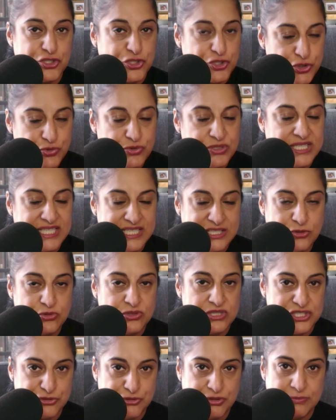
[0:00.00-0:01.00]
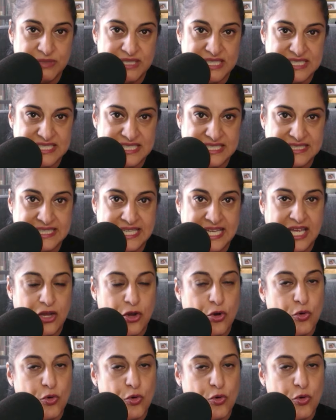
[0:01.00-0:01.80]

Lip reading: Do you need all the scribblings in there,